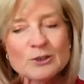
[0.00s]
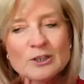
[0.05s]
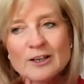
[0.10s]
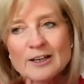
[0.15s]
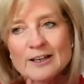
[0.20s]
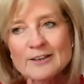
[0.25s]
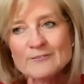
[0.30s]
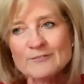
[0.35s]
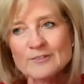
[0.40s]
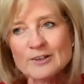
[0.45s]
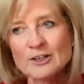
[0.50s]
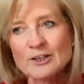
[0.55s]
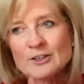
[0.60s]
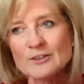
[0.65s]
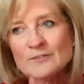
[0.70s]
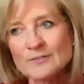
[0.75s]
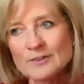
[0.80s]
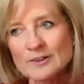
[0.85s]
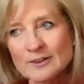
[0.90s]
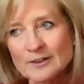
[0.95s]
your life
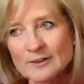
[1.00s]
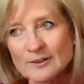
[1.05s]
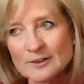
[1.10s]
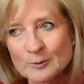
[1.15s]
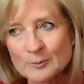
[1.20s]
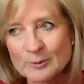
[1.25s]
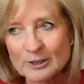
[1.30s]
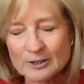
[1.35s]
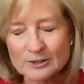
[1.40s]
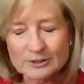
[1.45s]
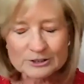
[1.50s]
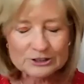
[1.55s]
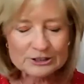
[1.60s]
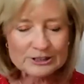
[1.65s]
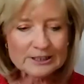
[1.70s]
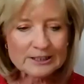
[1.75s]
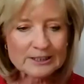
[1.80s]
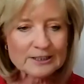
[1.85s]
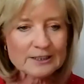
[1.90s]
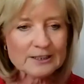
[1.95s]
over the
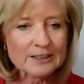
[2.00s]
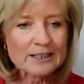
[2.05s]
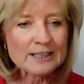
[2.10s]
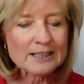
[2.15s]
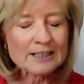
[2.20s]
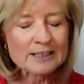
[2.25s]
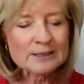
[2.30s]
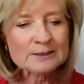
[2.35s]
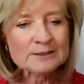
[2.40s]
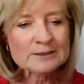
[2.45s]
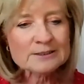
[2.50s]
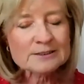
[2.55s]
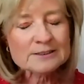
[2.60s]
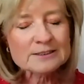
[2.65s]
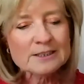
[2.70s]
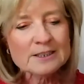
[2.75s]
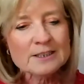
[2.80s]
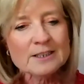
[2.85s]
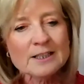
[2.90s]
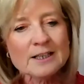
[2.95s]
past year.
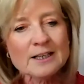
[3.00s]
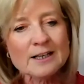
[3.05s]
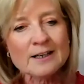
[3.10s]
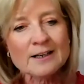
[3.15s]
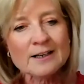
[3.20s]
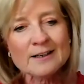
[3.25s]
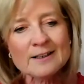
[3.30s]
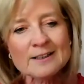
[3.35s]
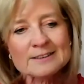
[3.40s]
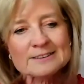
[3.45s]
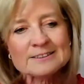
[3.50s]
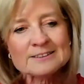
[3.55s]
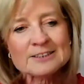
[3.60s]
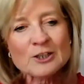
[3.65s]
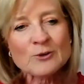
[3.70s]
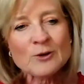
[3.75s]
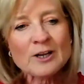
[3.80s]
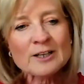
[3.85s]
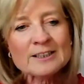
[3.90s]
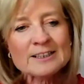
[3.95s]
And
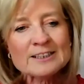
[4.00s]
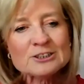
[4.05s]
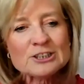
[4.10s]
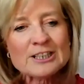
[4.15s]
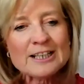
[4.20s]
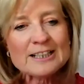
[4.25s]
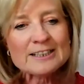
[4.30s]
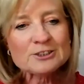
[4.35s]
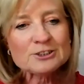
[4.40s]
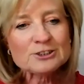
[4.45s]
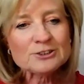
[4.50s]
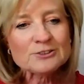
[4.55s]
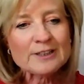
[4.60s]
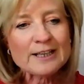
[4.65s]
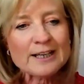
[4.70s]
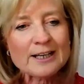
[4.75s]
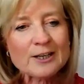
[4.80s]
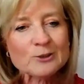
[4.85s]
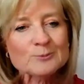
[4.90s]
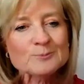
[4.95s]
so I'm going to challenge you
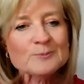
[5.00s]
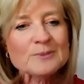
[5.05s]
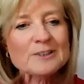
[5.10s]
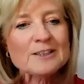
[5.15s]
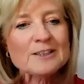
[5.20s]
now.